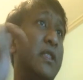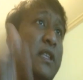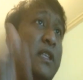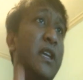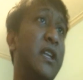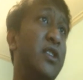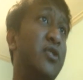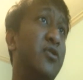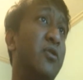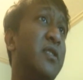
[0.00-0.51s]

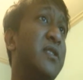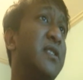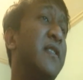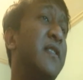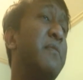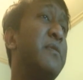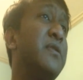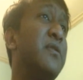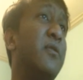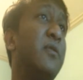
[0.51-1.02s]
enjoy this
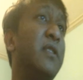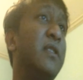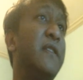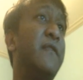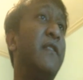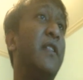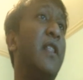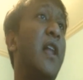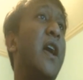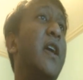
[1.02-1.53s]
episode, leave a
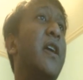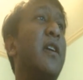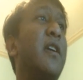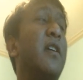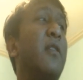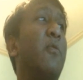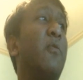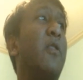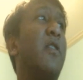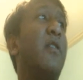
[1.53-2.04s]
like and we'll
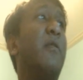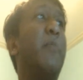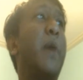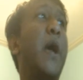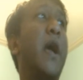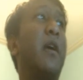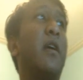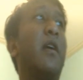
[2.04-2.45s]
come back